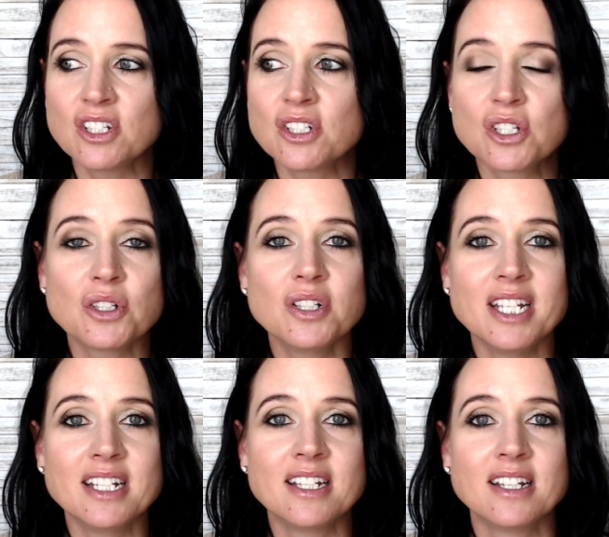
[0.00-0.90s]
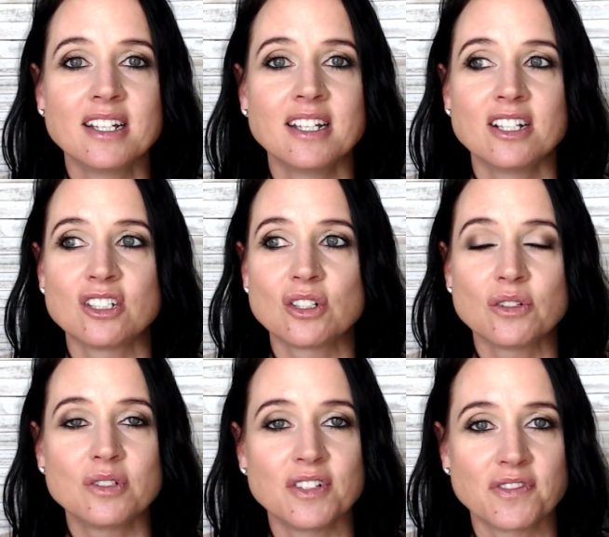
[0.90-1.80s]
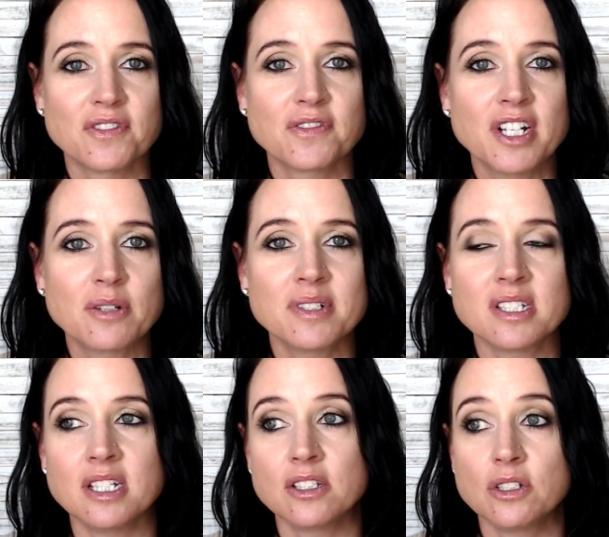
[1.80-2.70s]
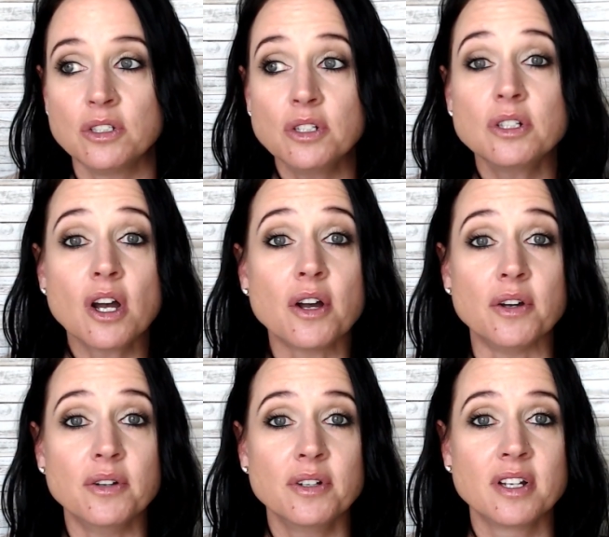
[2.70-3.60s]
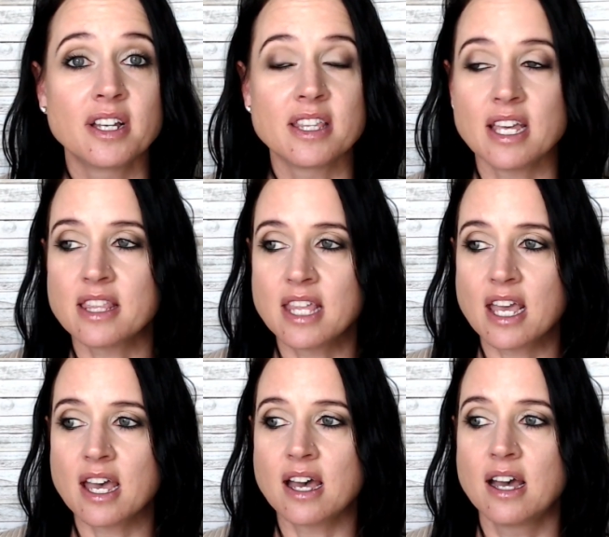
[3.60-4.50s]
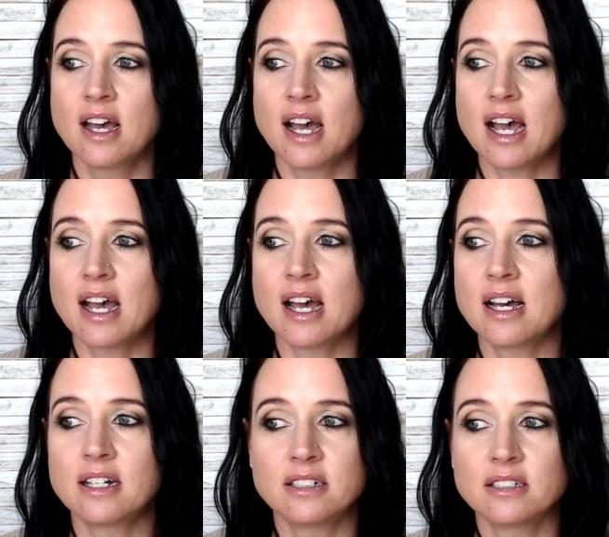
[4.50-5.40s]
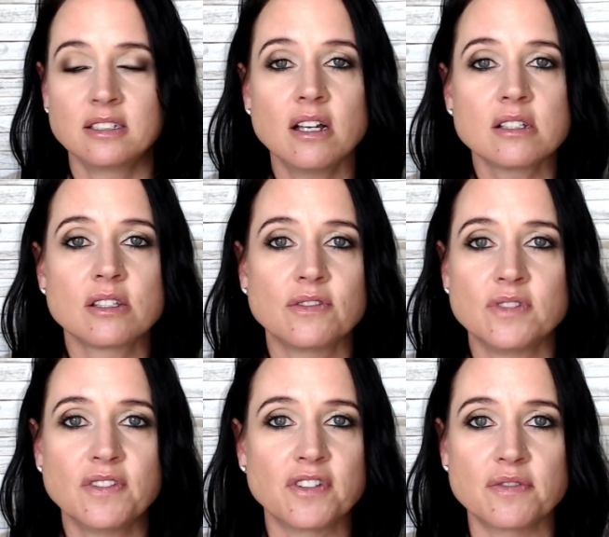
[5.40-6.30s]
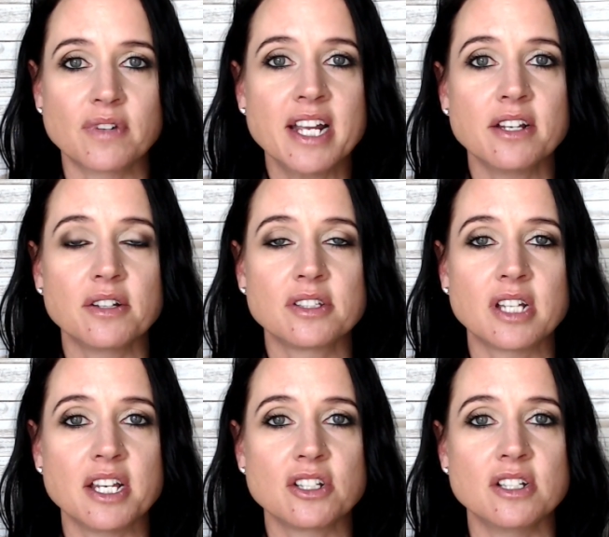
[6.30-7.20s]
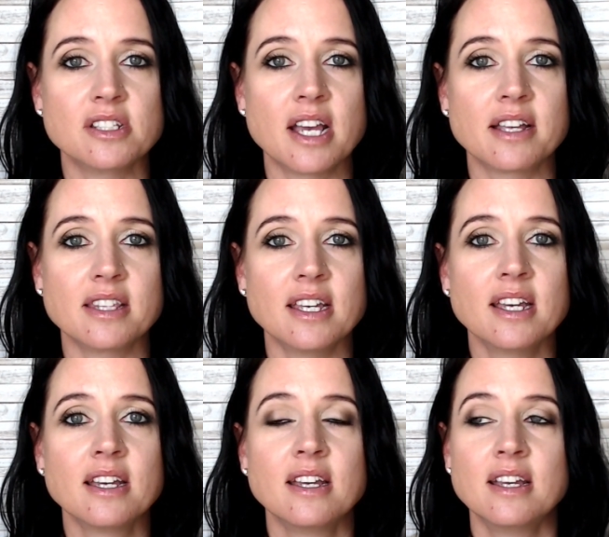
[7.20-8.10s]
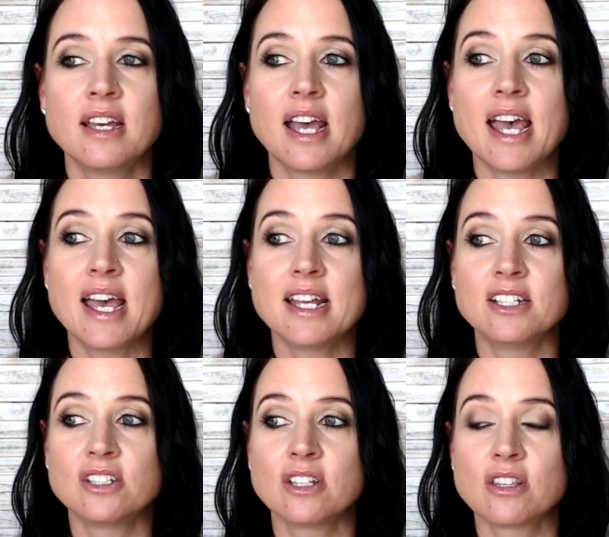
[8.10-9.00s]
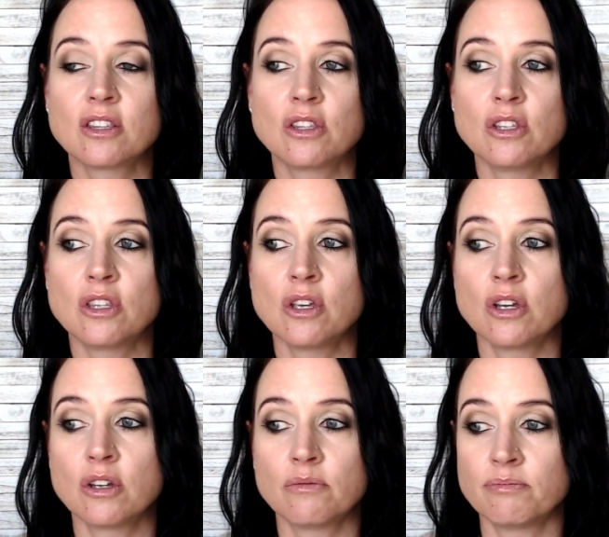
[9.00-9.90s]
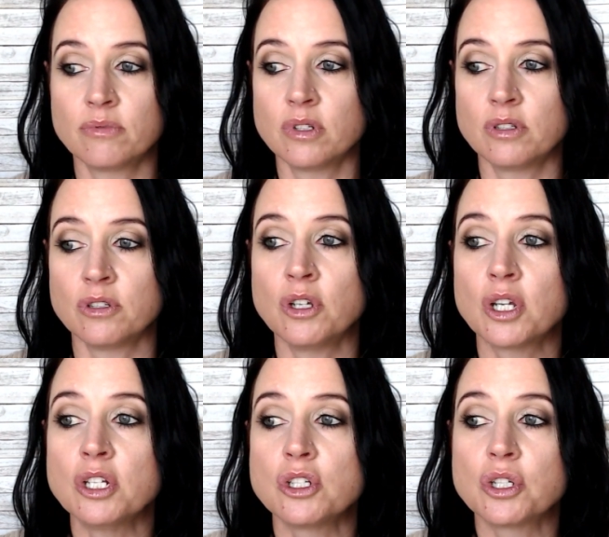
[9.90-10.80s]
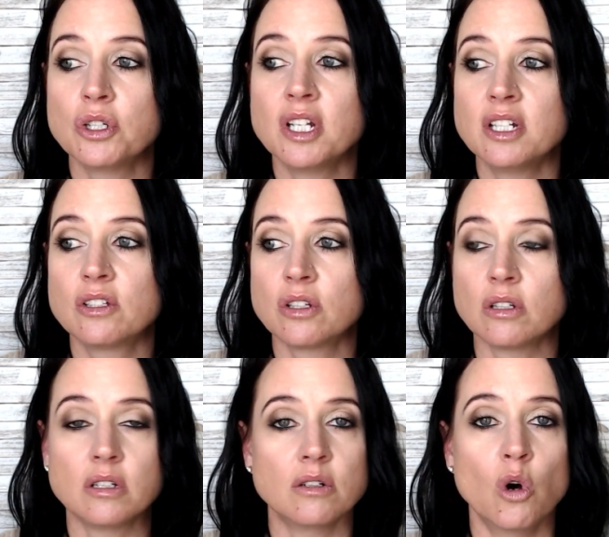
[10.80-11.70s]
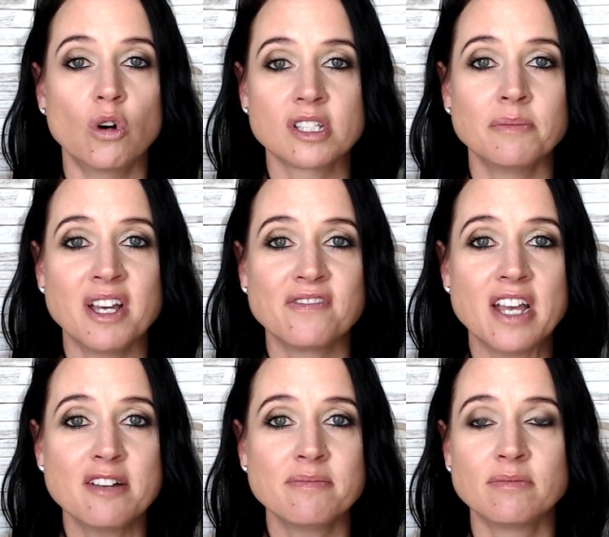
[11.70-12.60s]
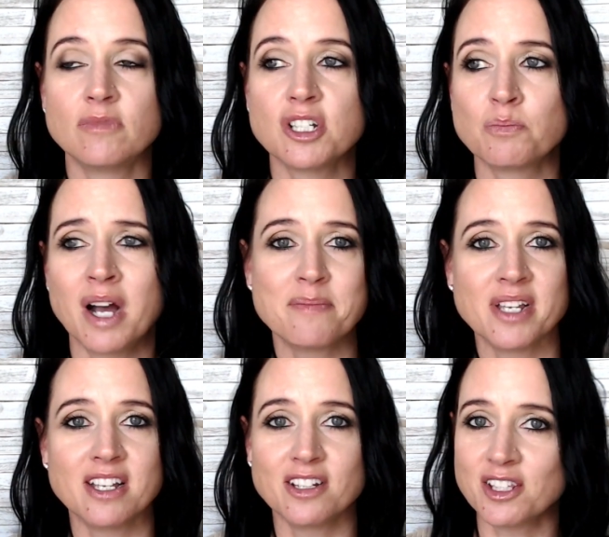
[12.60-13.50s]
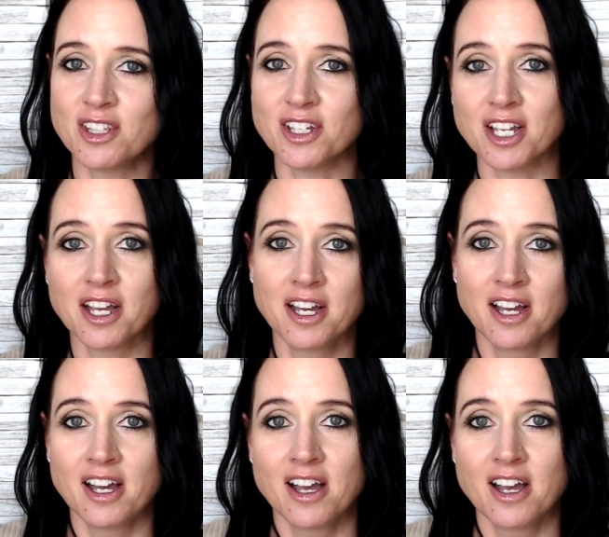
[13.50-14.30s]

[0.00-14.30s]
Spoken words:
to tune in to different frequencies. You know that there are lots of different radio stations out there, and you can tune into Awesome FM, which might be the